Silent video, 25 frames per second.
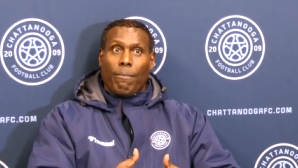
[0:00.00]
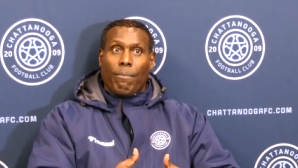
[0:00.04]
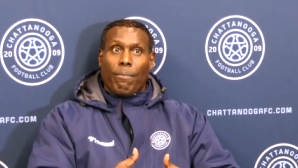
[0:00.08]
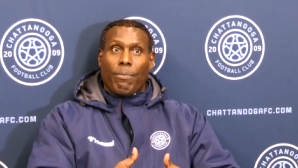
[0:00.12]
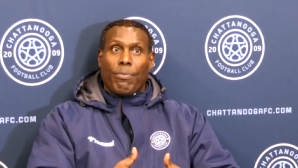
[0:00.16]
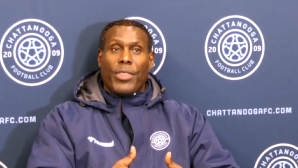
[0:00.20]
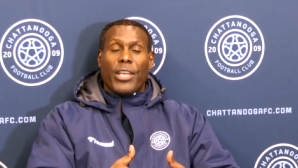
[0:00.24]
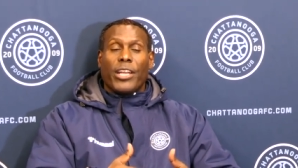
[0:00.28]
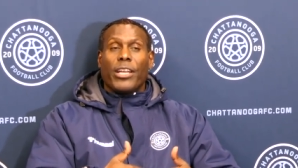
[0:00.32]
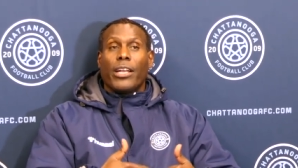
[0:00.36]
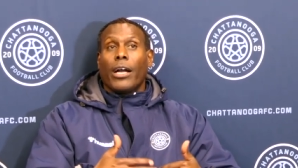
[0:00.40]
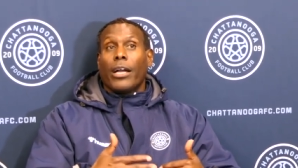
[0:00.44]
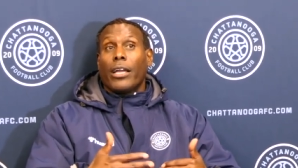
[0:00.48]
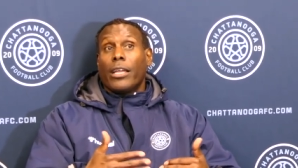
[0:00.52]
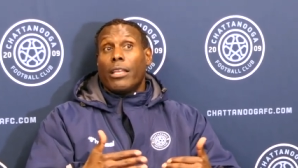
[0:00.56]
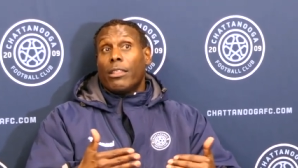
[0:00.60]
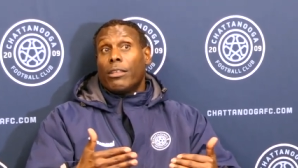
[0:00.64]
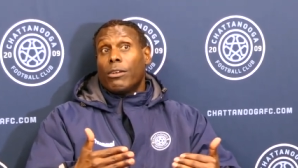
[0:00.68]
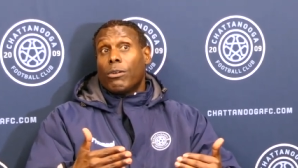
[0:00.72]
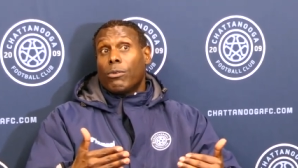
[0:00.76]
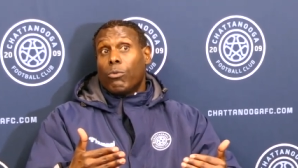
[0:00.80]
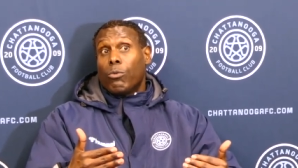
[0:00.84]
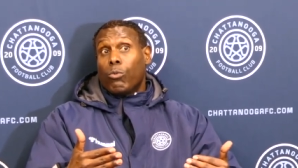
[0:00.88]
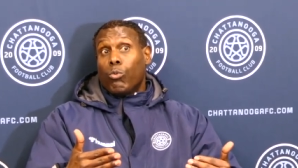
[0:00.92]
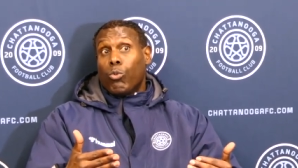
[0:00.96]
they're not
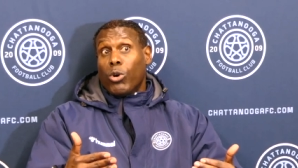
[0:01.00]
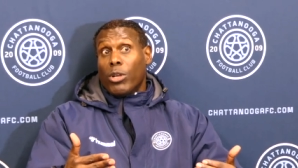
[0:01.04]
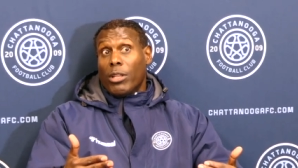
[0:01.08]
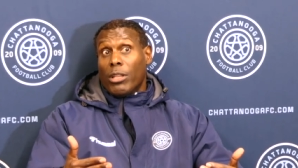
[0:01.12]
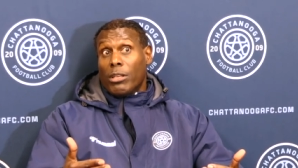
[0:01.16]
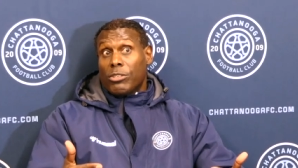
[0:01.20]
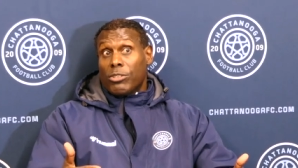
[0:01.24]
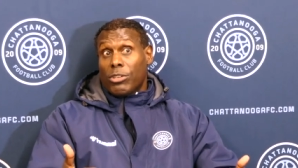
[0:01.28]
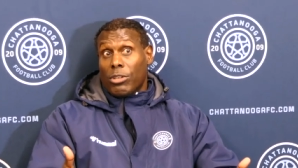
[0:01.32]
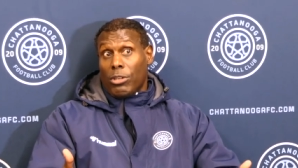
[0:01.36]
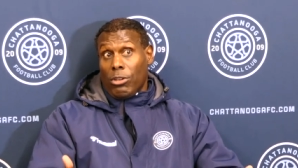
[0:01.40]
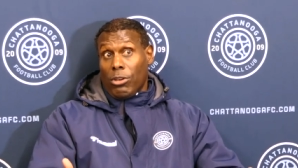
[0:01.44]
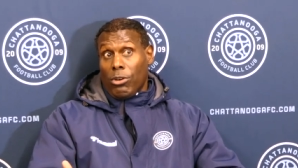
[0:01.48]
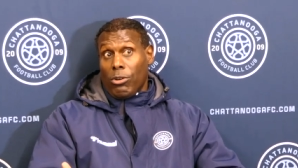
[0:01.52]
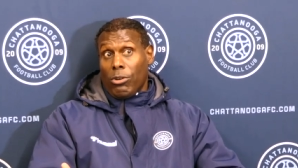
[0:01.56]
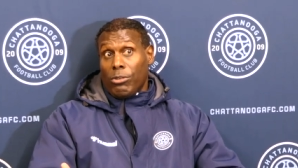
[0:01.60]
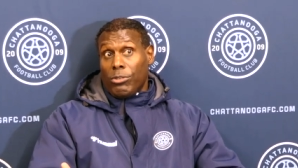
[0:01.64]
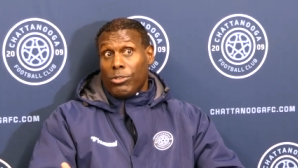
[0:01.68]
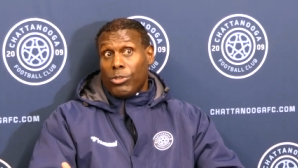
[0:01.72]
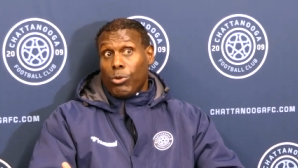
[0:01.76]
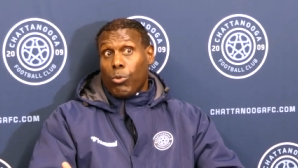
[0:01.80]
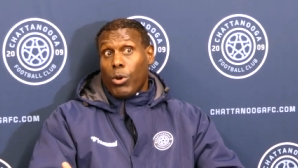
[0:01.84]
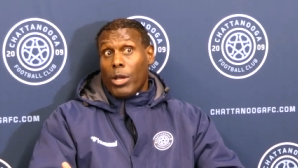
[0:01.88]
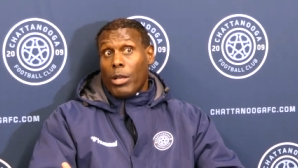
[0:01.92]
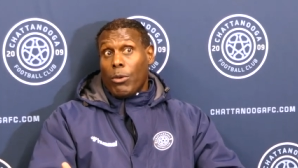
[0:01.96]
either willing to learn
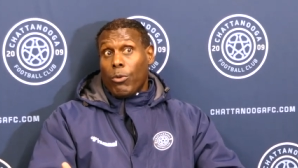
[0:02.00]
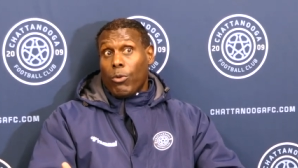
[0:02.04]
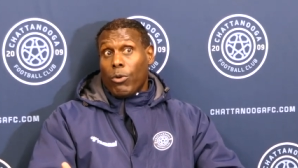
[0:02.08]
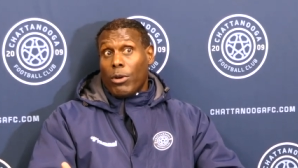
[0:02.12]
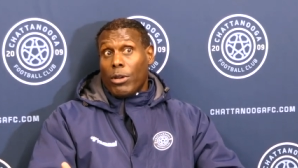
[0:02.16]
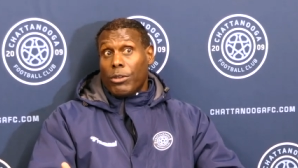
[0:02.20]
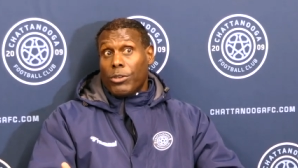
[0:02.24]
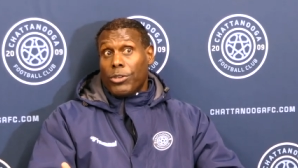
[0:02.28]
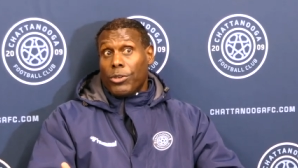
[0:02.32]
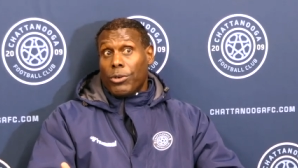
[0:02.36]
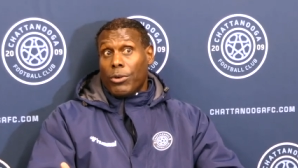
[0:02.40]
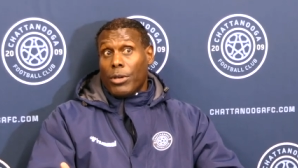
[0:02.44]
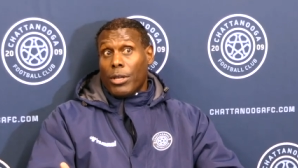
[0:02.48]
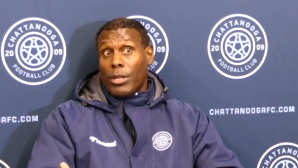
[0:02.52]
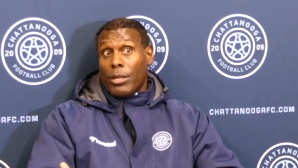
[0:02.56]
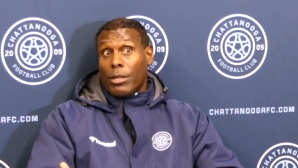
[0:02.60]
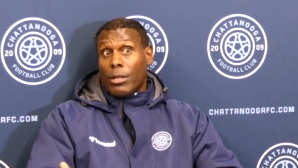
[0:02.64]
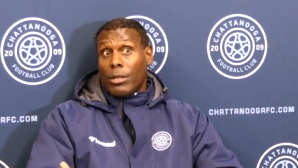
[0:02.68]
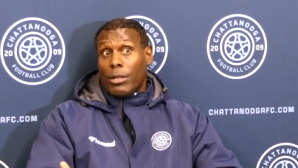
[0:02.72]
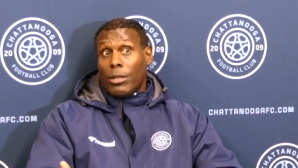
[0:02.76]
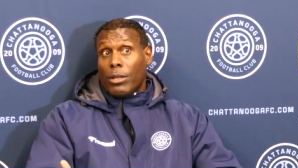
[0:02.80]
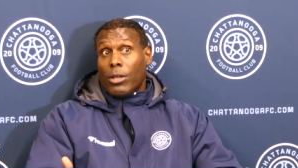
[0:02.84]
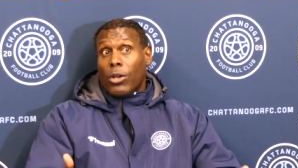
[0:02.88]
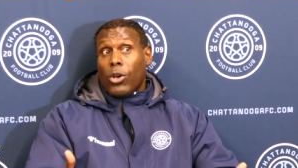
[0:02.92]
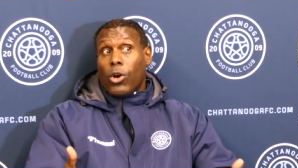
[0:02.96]
the way we want to do it,
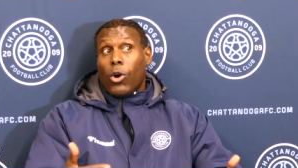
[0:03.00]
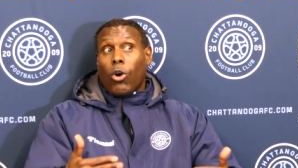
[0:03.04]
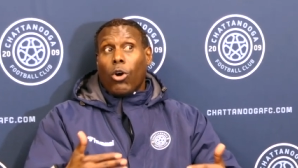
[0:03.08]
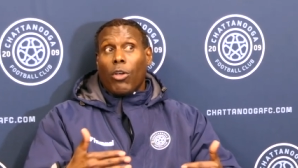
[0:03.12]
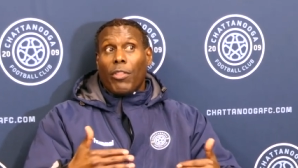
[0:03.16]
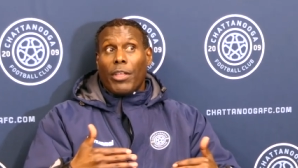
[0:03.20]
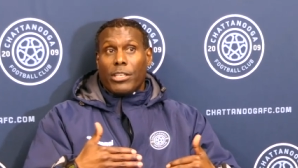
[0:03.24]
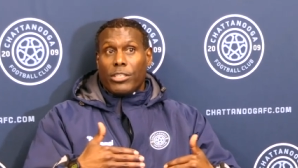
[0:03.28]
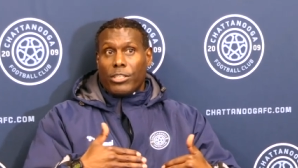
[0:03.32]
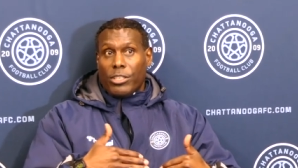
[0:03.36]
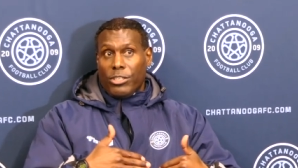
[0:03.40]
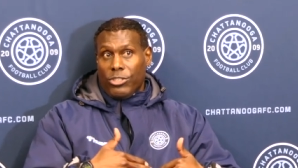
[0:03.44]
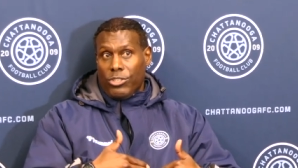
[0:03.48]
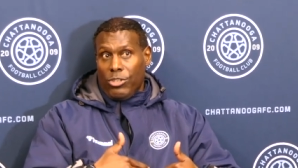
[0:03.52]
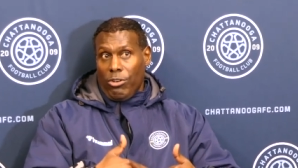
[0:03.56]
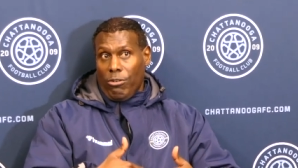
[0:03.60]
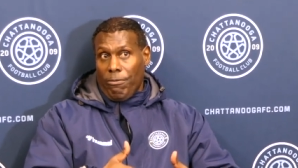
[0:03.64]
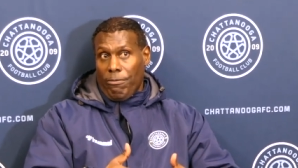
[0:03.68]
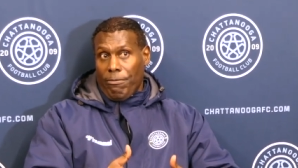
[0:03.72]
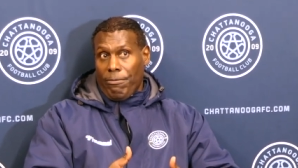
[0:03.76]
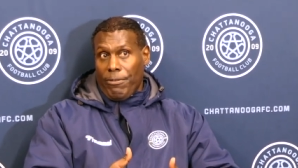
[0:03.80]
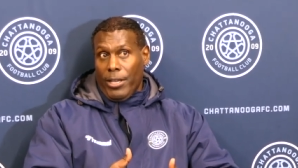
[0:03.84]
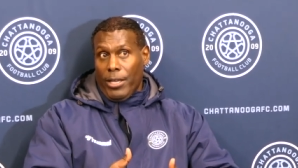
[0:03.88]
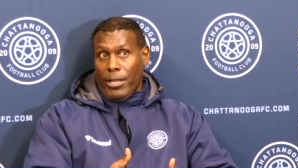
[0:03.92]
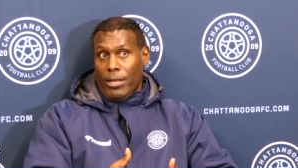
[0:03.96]
or they just don't
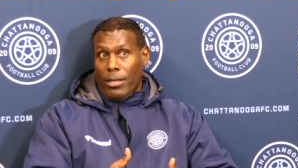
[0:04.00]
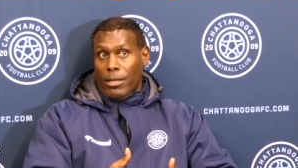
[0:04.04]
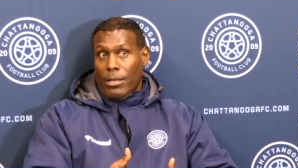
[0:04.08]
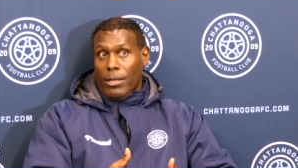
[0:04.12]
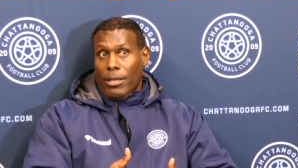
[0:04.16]
fit.